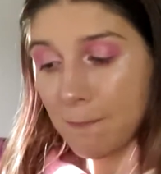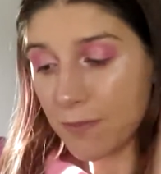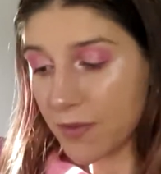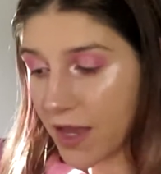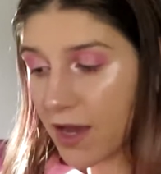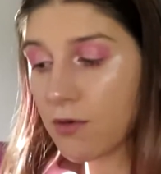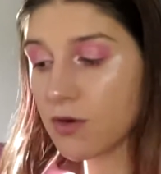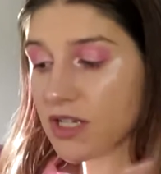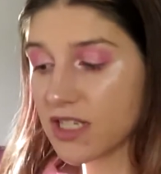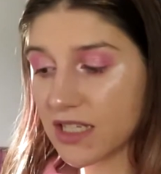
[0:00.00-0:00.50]

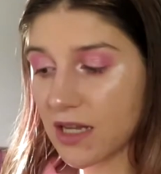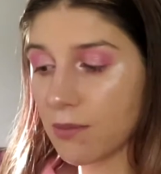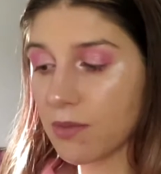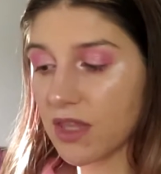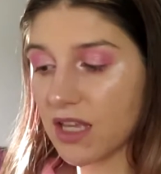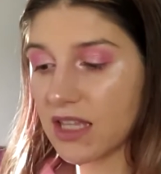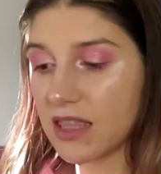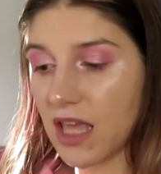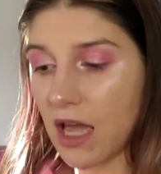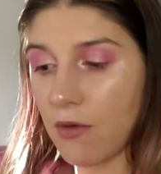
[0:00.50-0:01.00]
It was
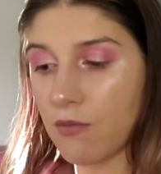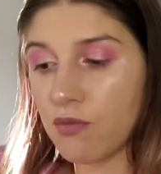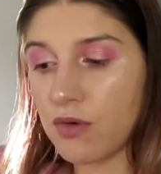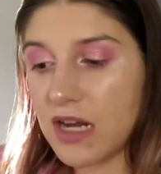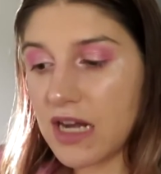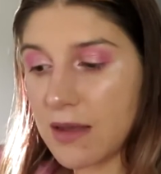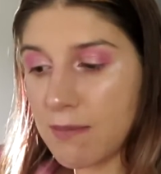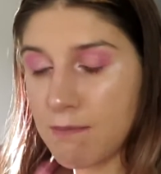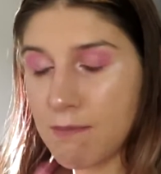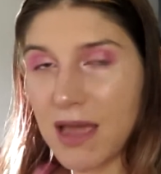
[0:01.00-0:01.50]
something that
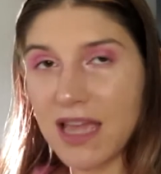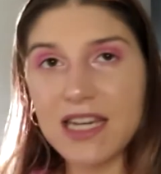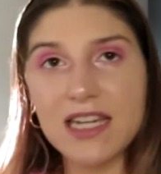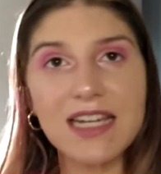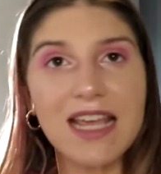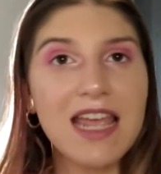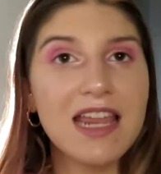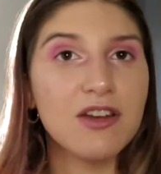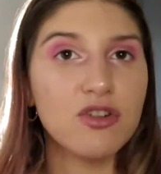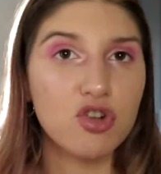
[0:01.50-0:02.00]
really made
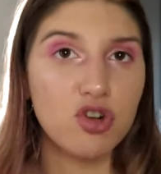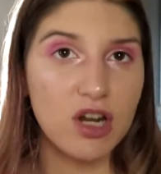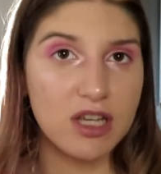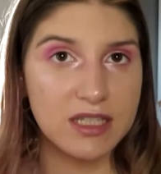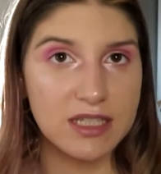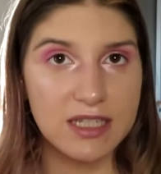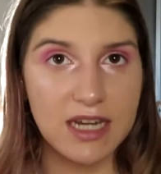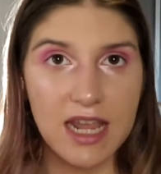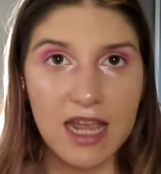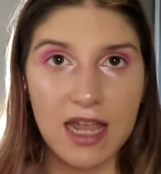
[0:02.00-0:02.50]
it
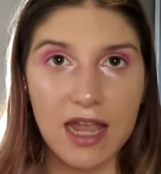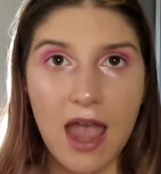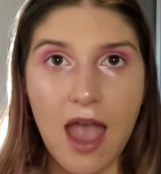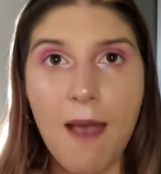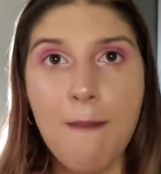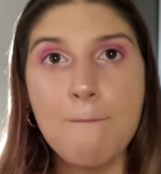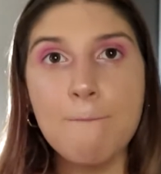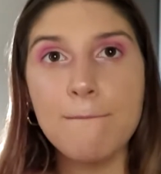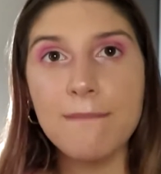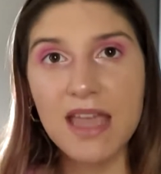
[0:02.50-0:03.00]
interesting
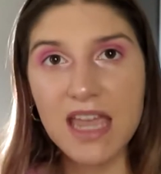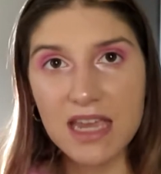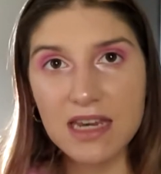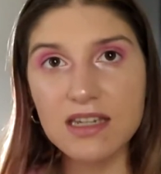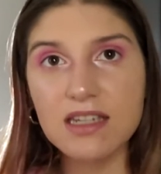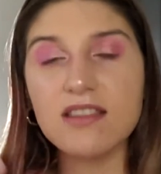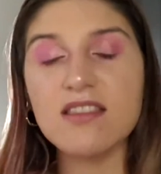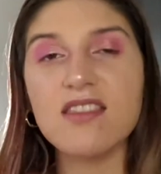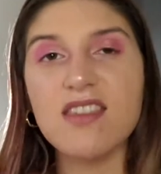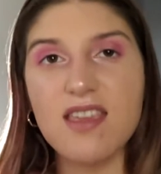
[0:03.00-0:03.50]
and
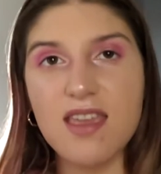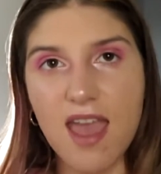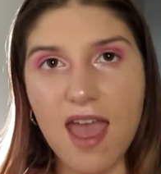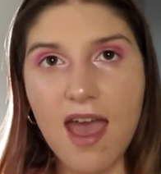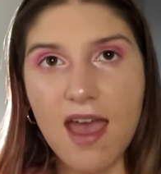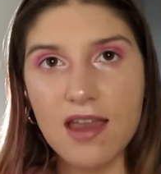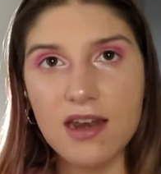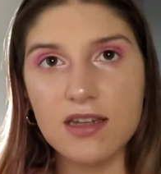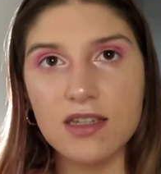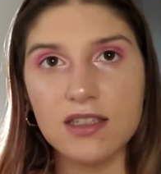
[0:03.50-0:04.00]
made the
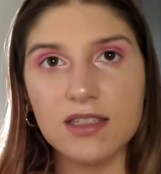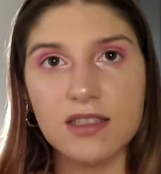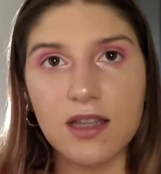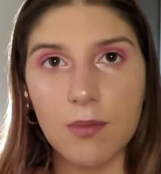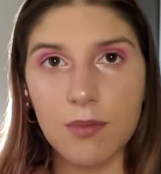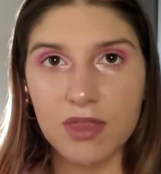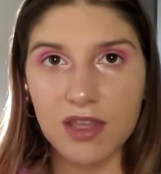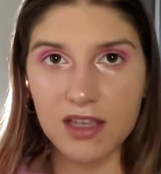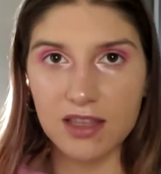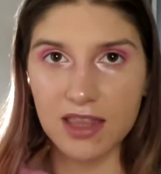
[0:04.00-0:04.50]
end
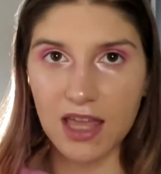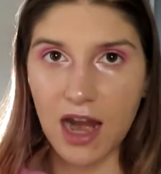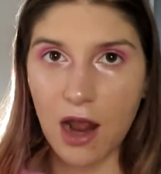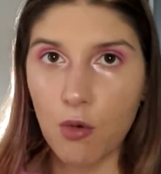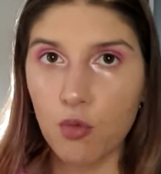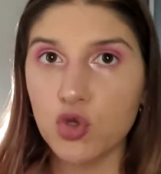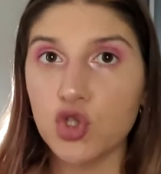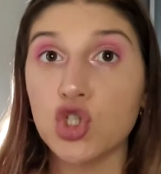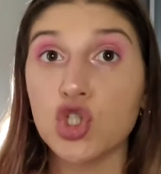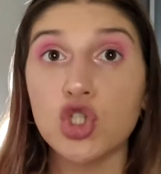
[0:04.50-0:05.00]
something that I
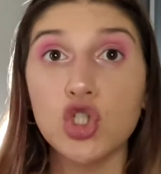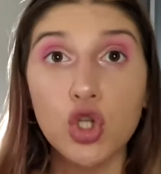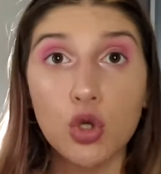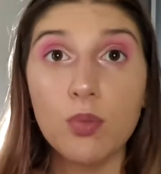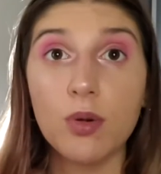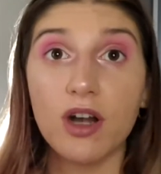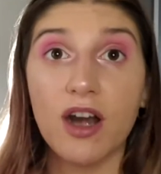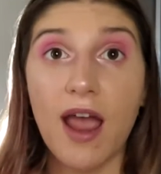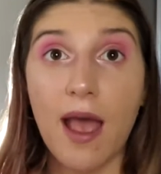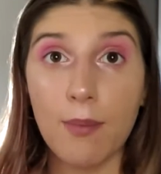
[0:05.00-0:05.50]
was
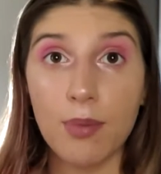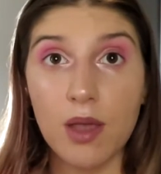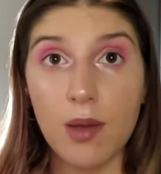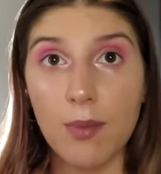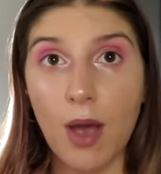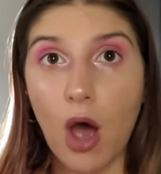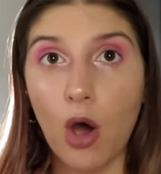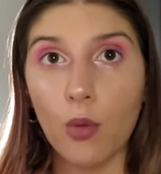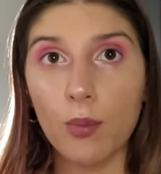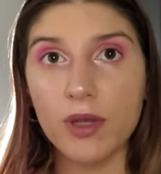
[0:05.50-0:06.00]
super happy
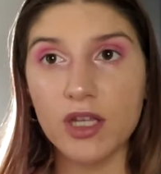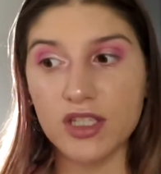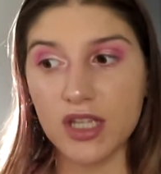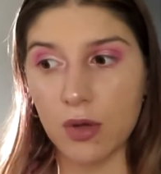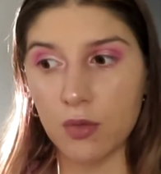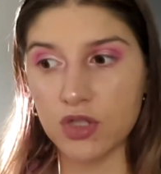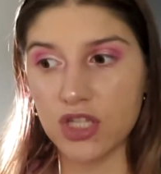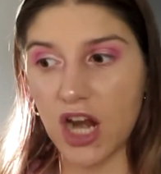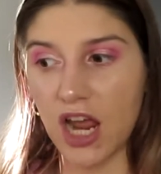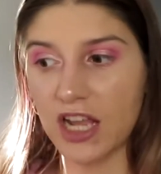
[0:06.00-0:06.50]
about, because
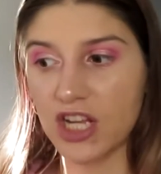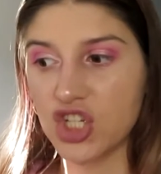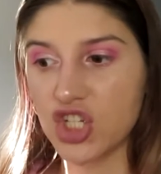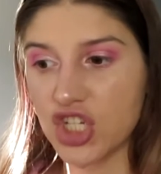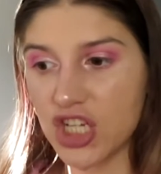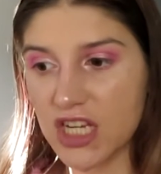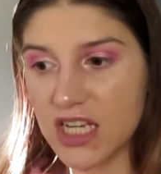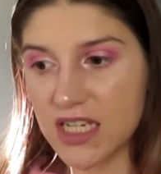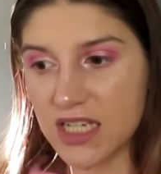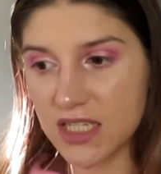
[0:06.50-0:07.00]
I was like,
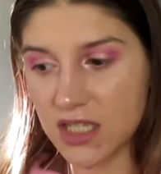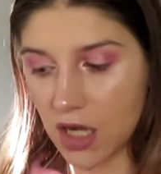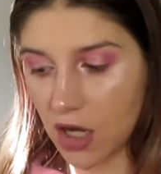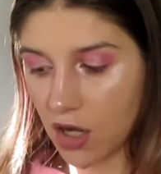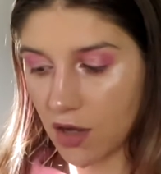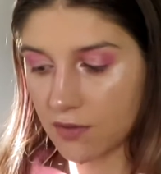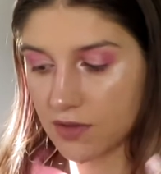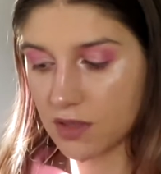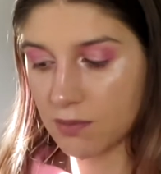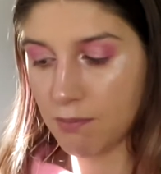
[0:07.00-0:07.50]
she
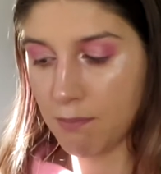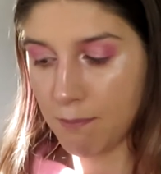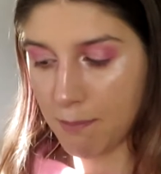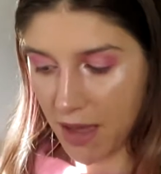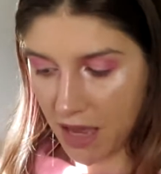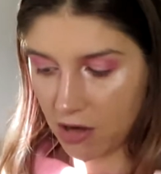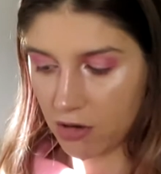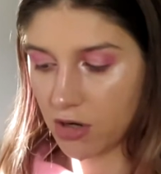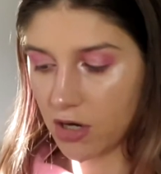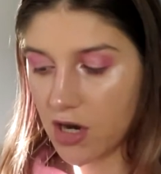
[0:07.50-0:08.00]
deserves
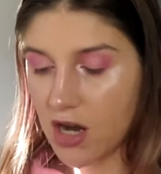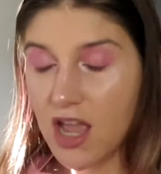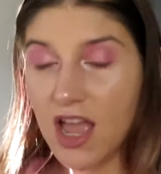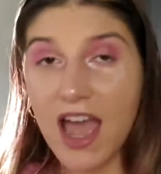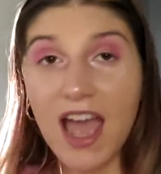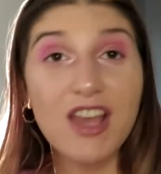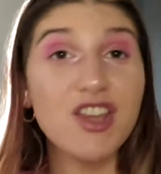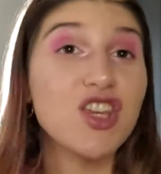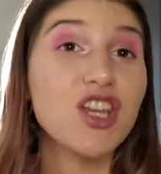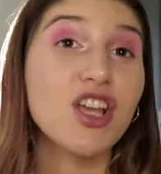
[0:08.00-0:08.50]
better,
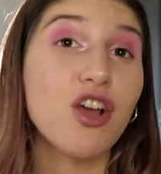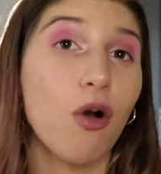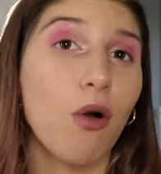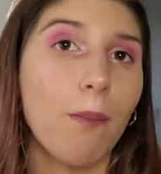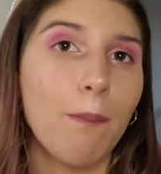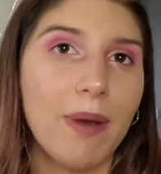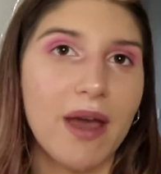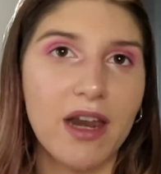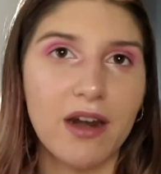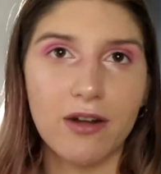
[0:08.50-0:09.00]
and she
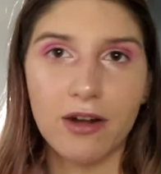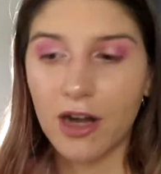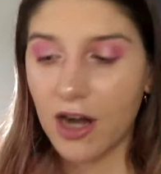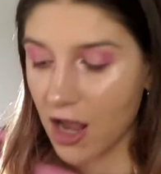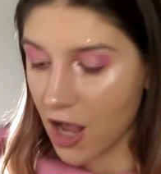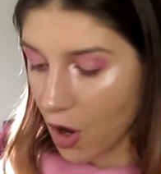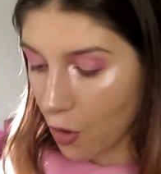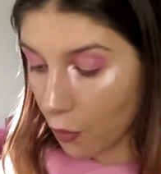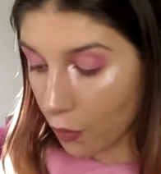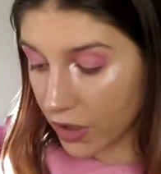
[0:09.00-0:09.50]
got better,
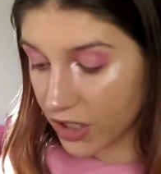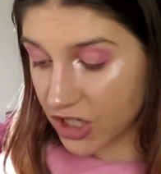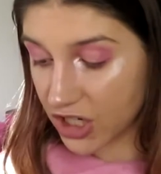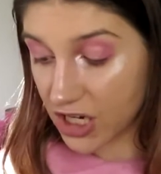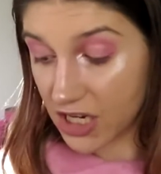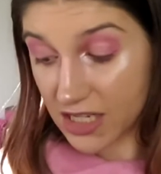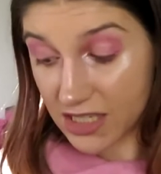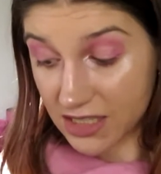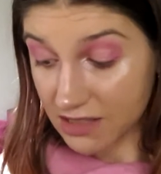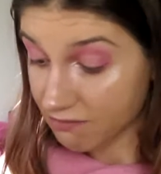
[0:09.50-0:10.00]
which
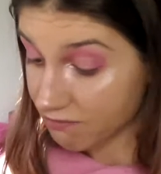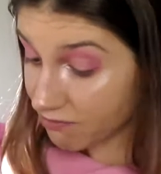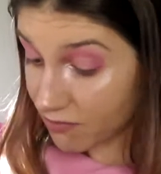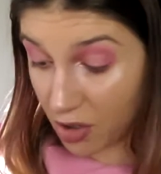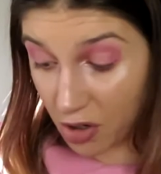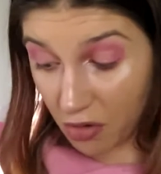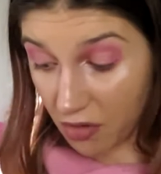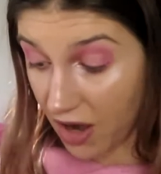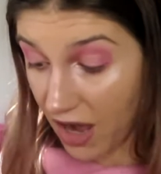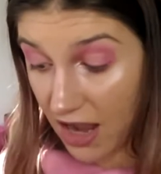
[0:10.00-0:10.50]
is
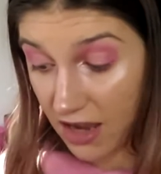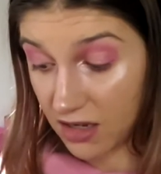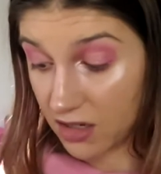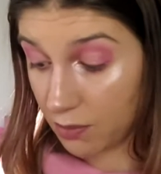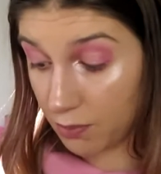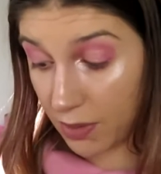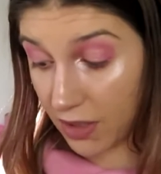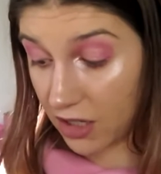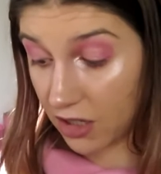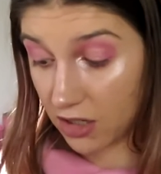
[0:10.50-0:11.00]
great,
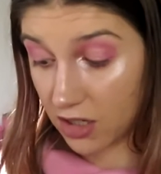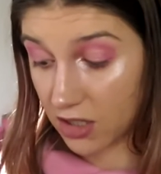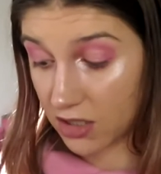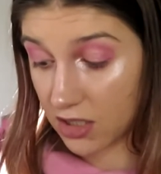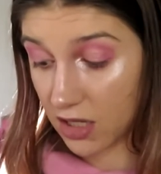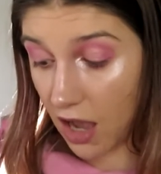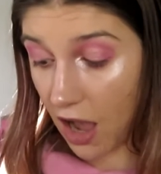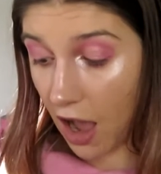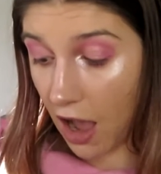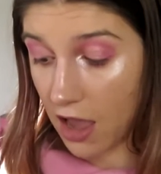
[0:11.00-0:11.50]

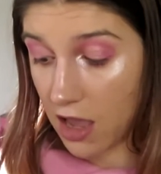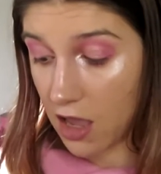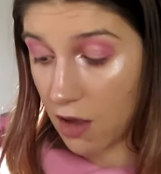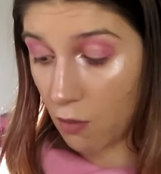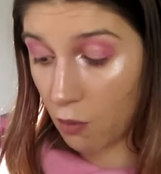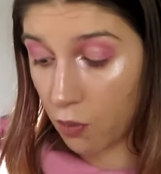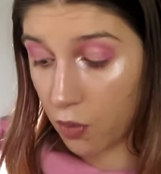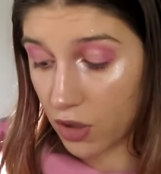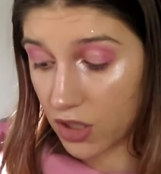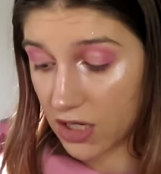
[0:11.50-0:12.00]
because
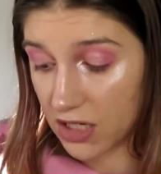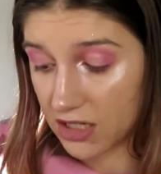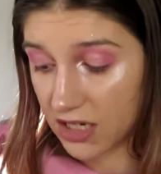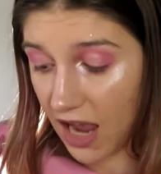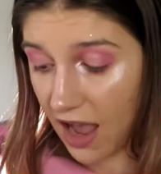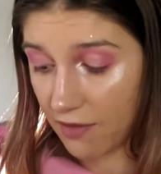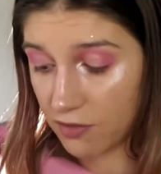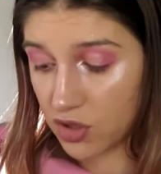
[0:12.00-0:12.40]
I wouldn't have